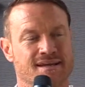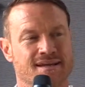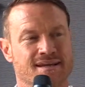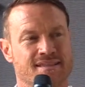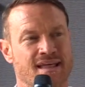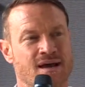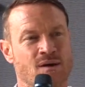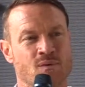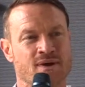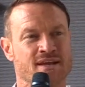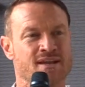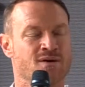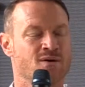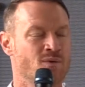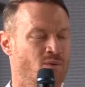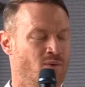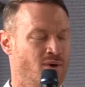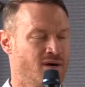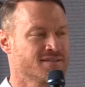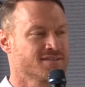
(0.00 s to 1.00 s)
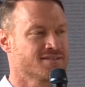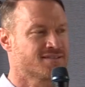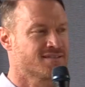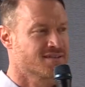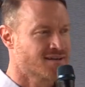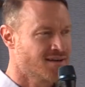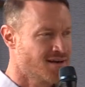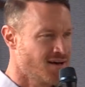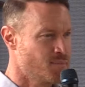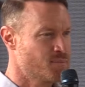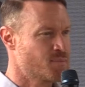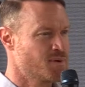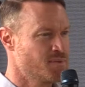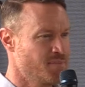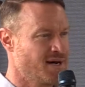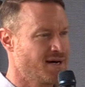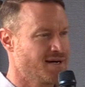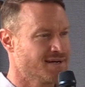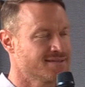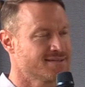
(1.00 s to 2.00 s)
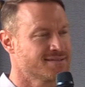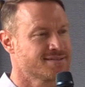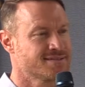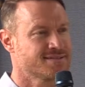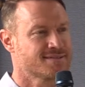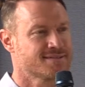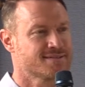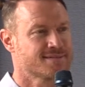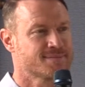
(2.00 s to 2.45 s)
that we don't want to compromise.